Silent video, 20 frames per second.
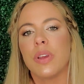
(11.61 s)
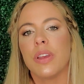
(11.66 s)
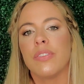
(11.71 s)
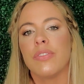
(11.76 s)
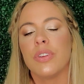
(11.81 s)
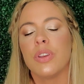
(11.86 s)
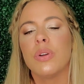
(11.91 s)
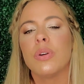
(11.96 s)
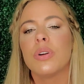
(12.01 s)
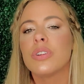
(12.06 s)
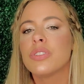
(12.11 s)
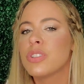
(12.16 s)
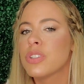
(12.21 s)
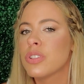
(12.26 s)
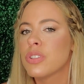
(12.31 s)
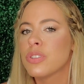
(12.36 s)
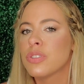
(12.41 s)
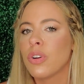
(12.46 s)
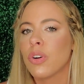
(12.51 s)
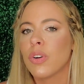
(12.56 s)
if you are
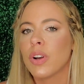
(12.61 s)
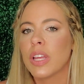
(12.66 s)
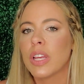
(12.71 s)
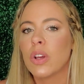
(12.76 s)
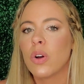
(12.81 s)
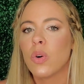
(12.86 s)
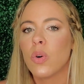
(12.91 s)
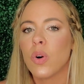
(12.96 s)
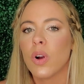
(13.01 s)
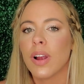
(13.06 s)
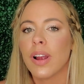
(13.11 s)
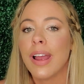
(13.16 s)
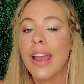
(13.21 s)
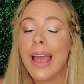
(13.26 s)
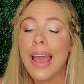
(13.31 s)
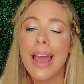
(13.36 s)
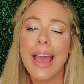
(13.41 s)
just starting, or